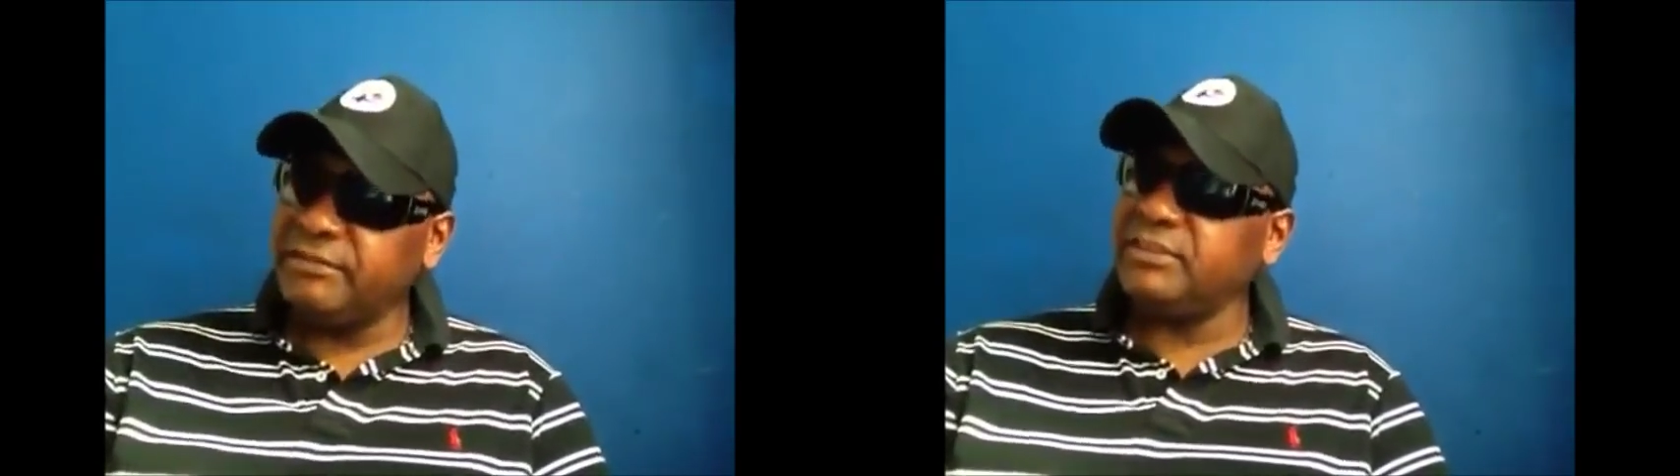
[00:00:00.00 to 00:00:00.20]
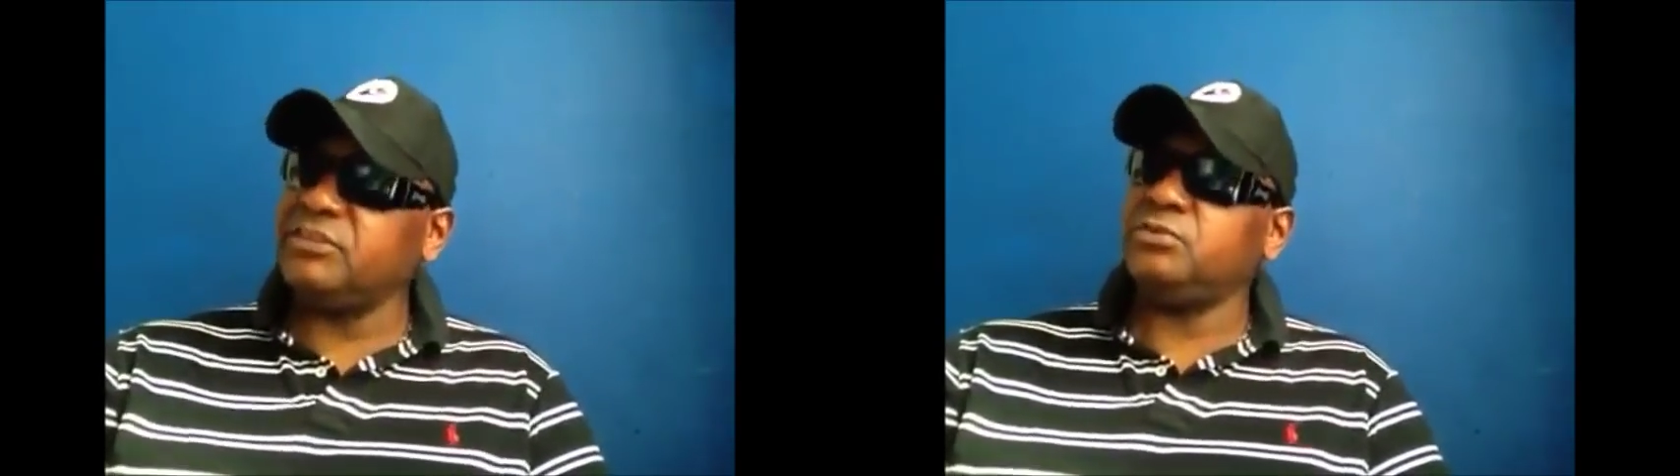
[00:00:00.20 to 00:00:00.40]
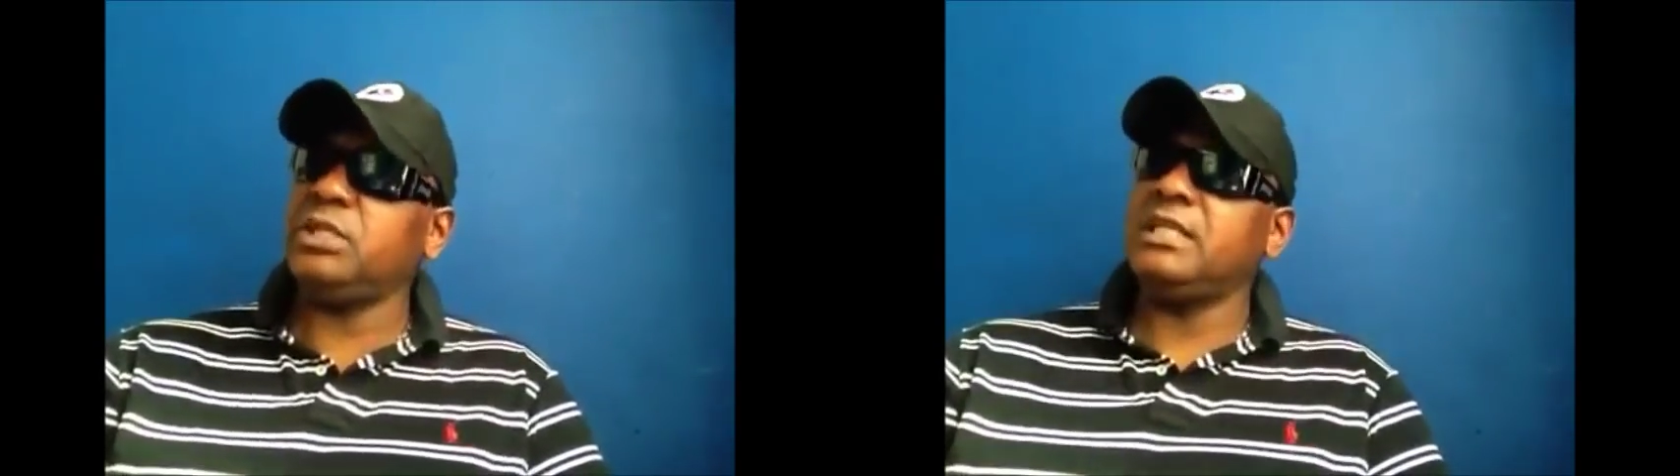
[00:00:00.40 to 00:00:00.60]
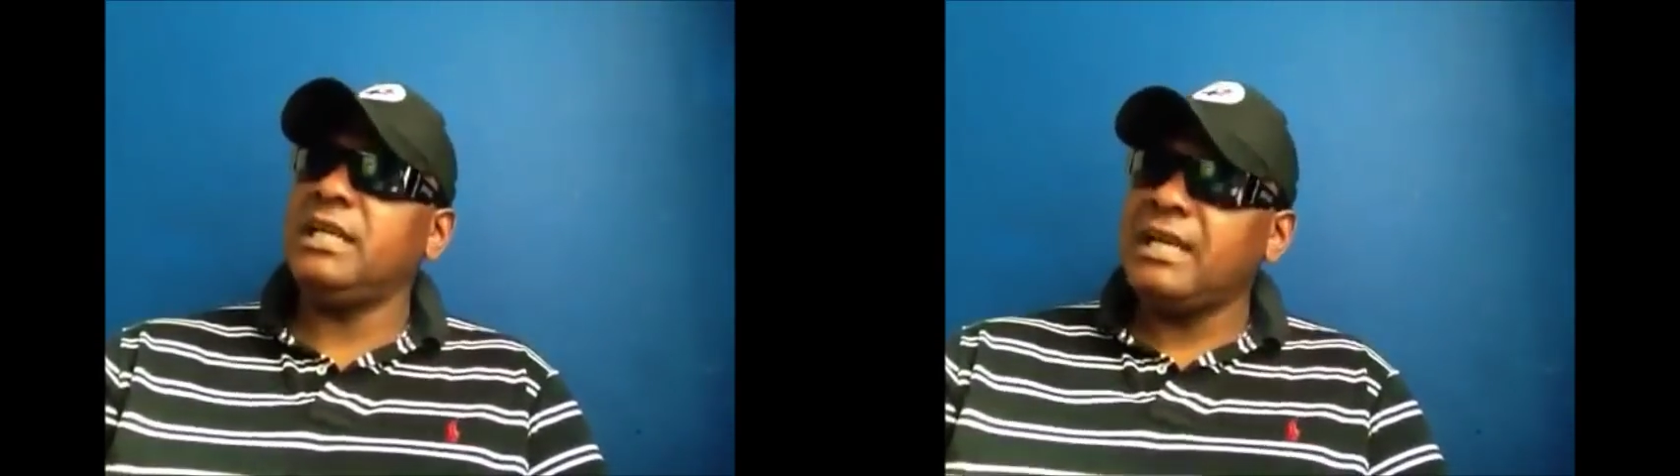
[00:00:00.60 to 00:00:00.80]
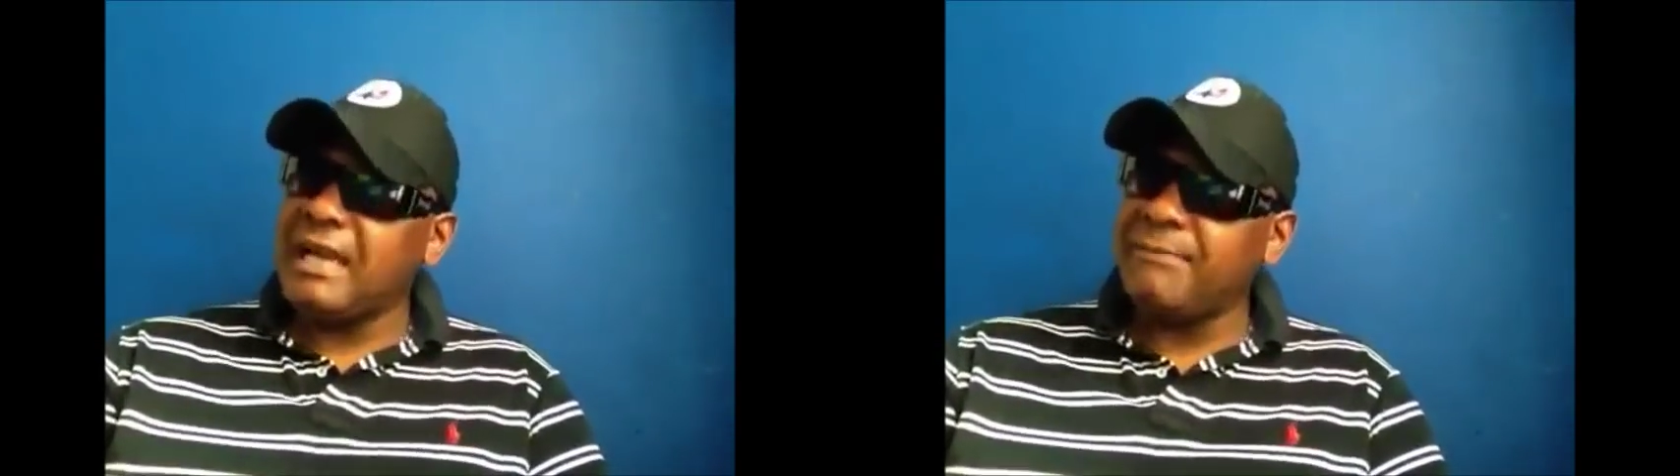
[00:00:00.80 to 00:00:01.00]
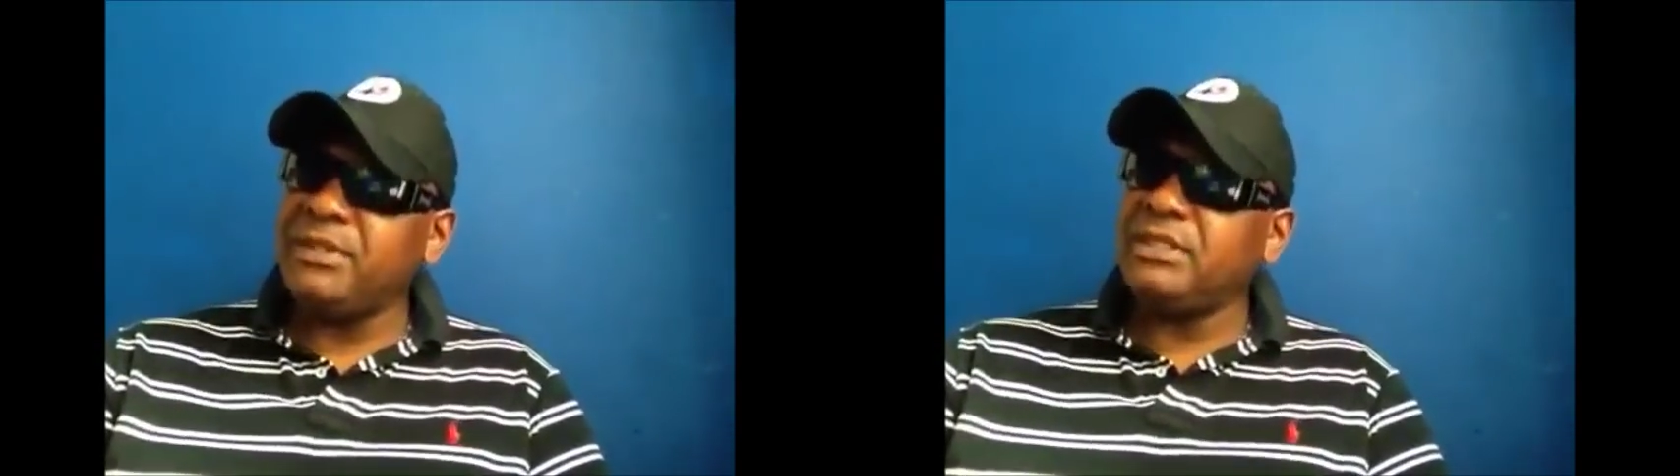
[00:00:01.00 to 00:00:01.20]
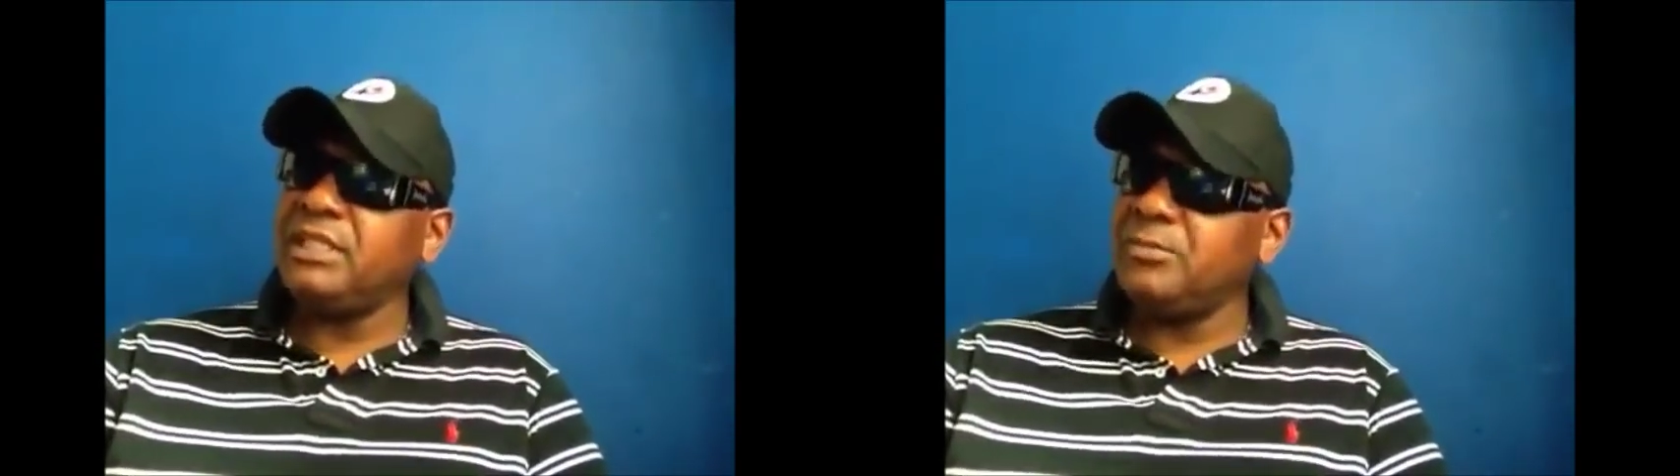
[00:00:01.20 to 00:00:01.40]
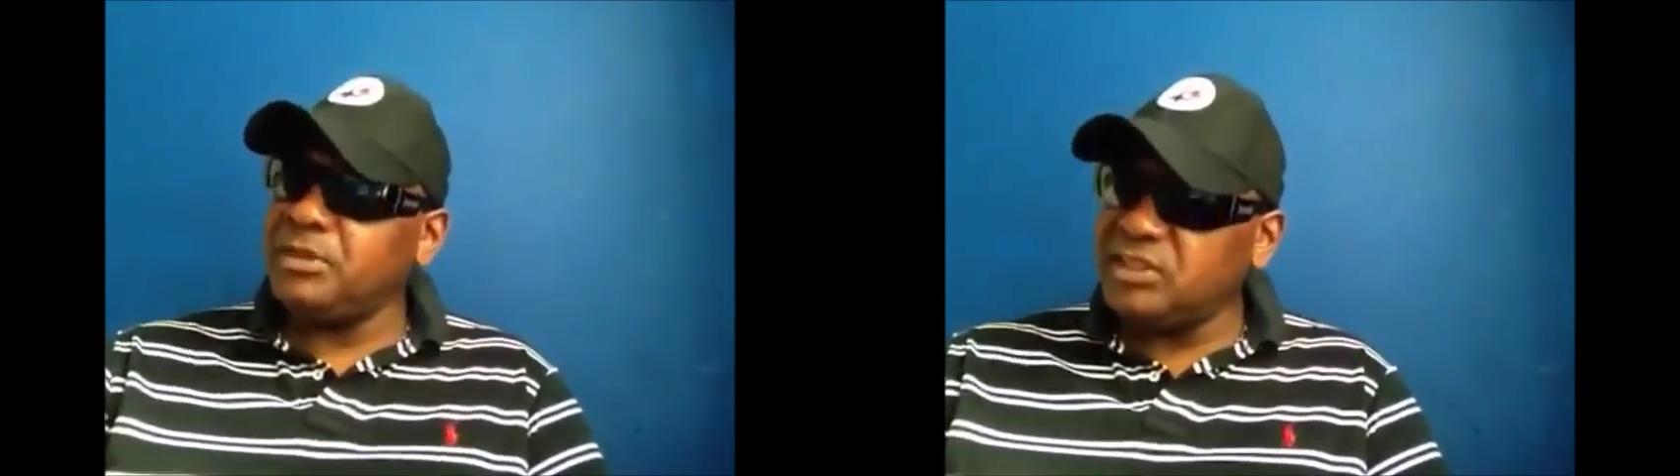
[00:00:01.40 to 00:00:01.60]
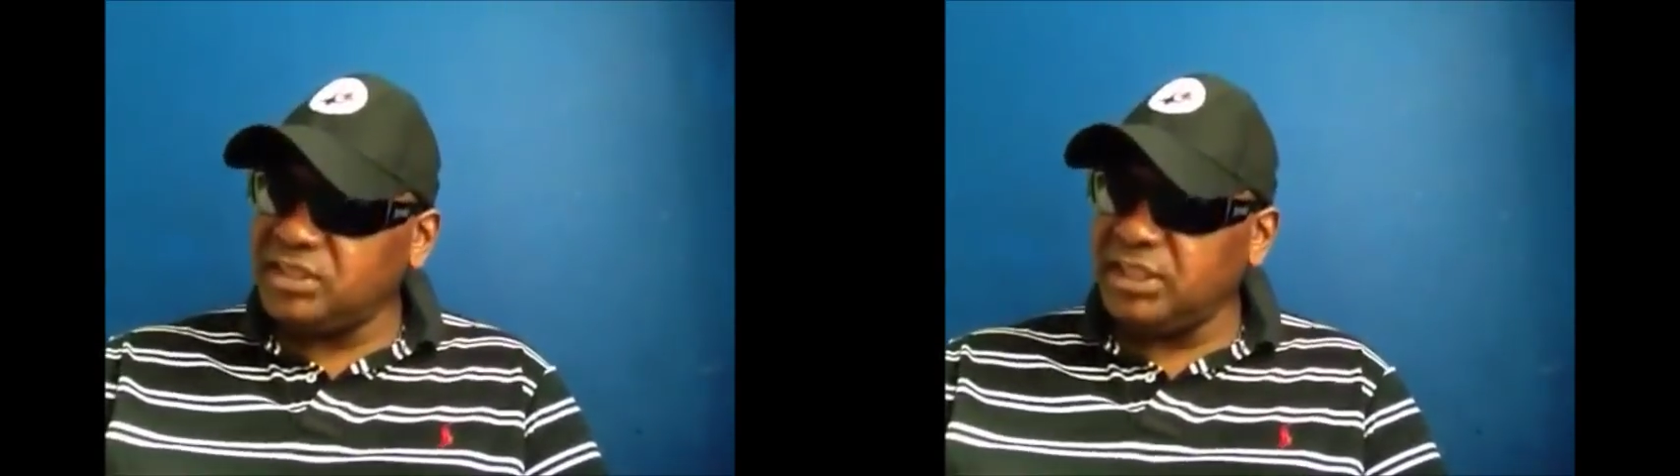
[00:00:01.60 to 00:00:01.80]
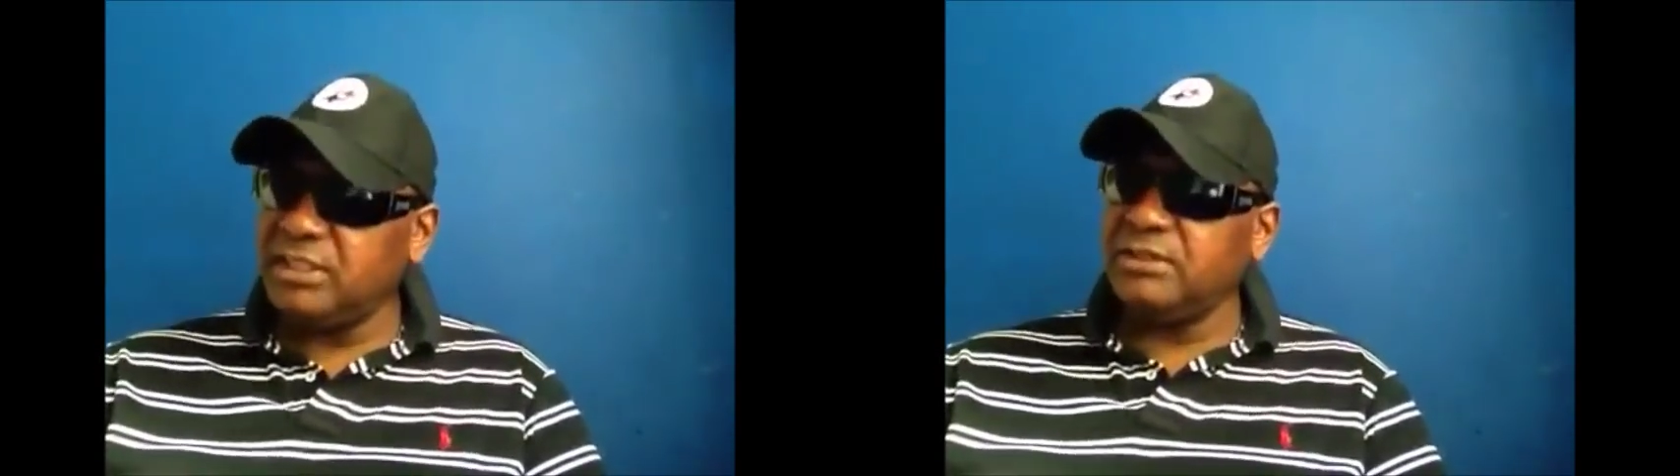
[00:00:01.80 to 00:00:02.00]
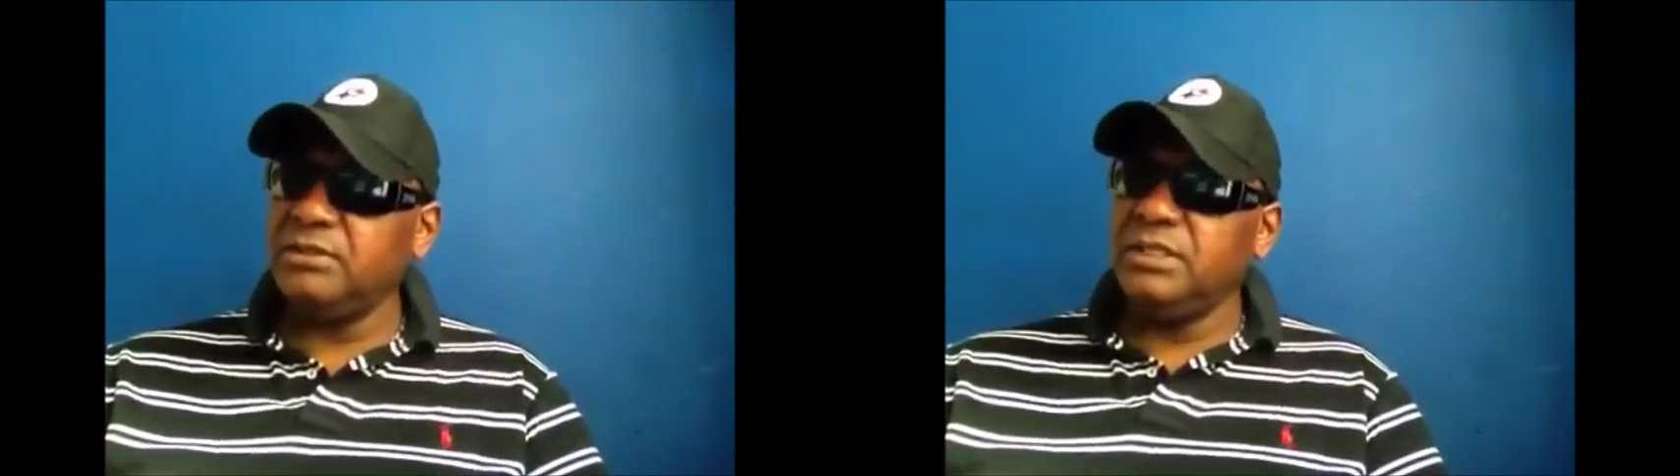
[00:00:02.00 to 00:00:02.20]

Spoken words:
This is what happened to Emmet Till.